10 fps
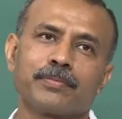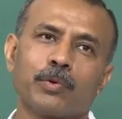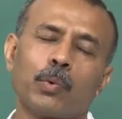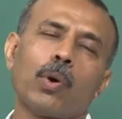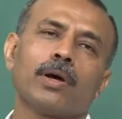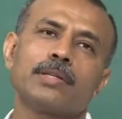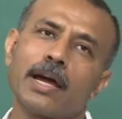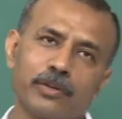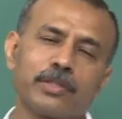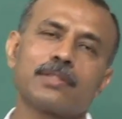was
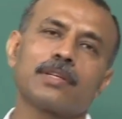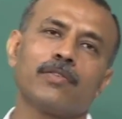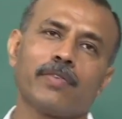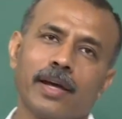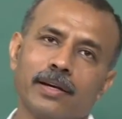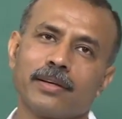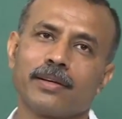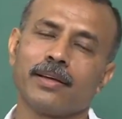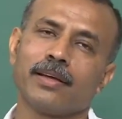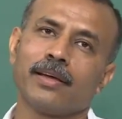hydrogen sulfide.
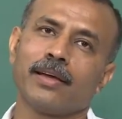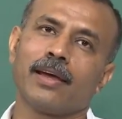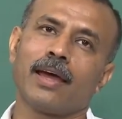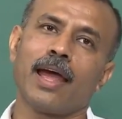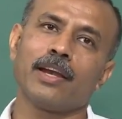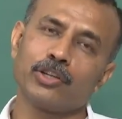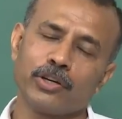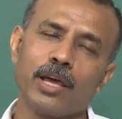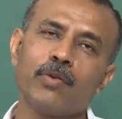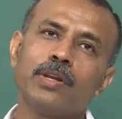And
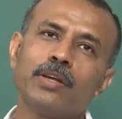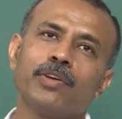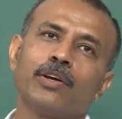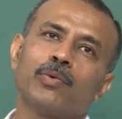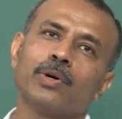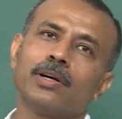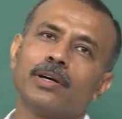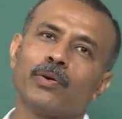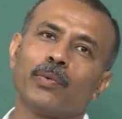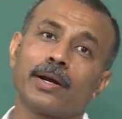today we live in a world
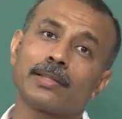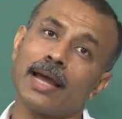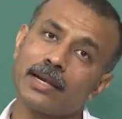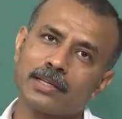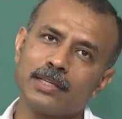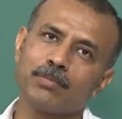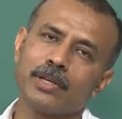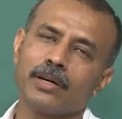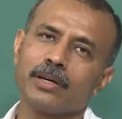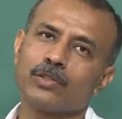where that key
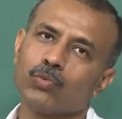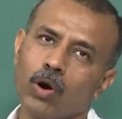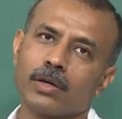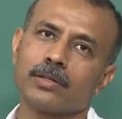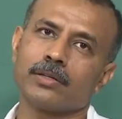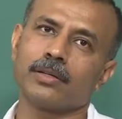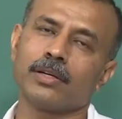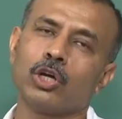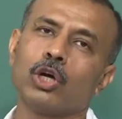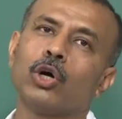player is water.
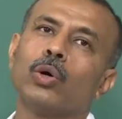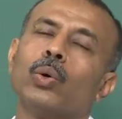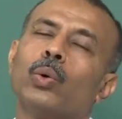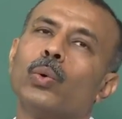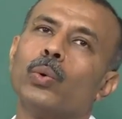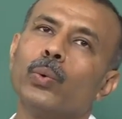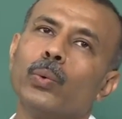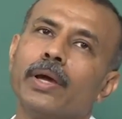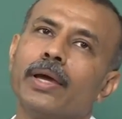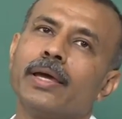
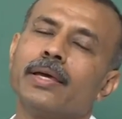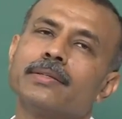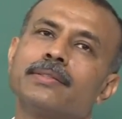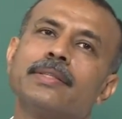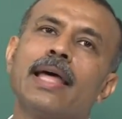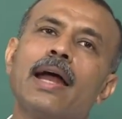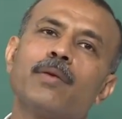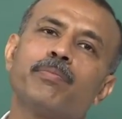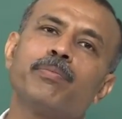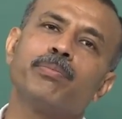Who is that
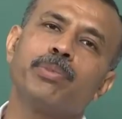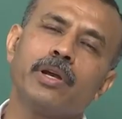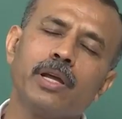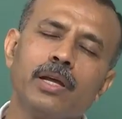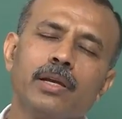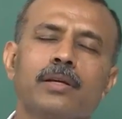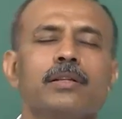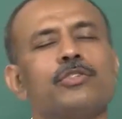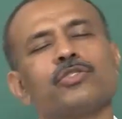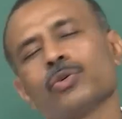
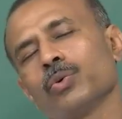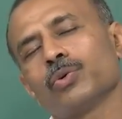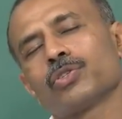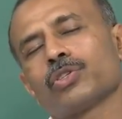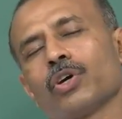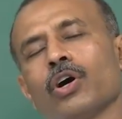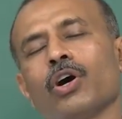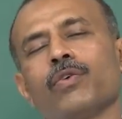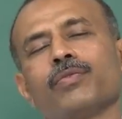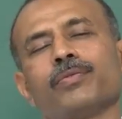perennial source
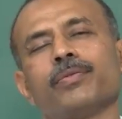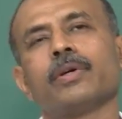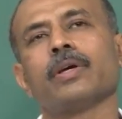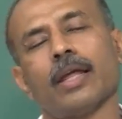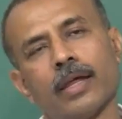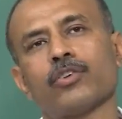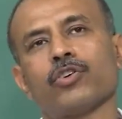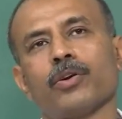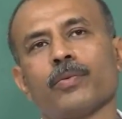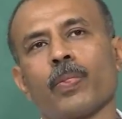of
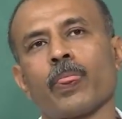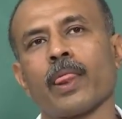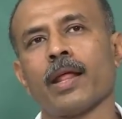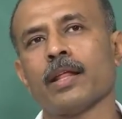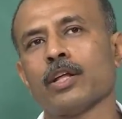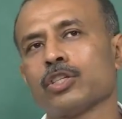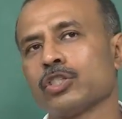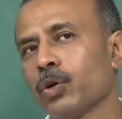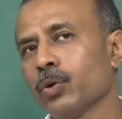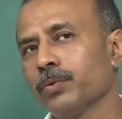electron?
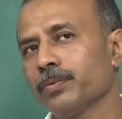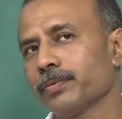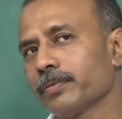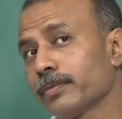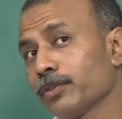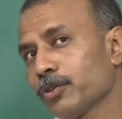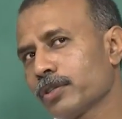So, to